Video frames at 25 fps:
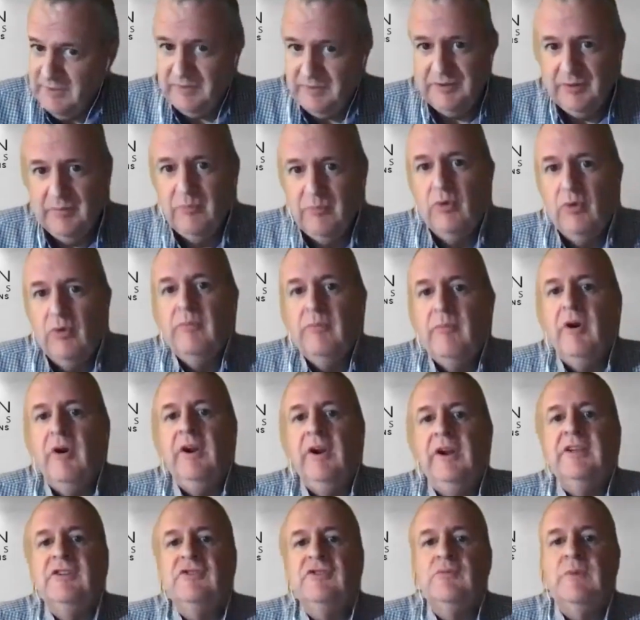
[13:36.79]
the more
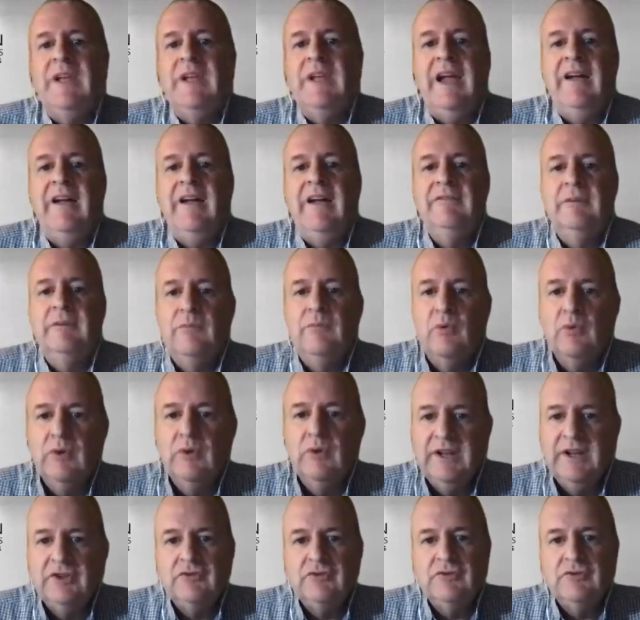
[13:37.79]
markets we have, the more
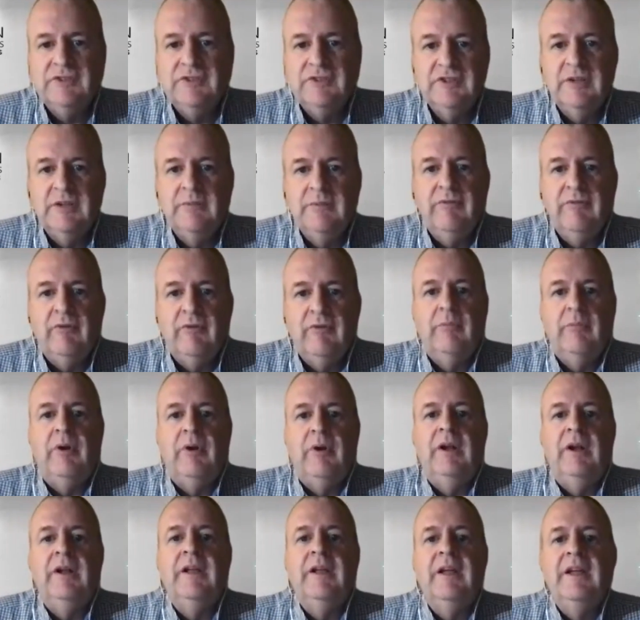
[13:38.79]
interest is going to be for our
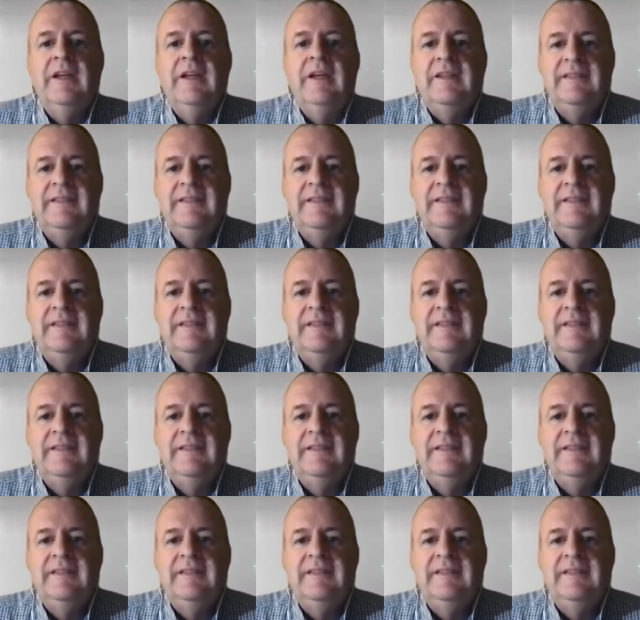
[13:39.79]
product.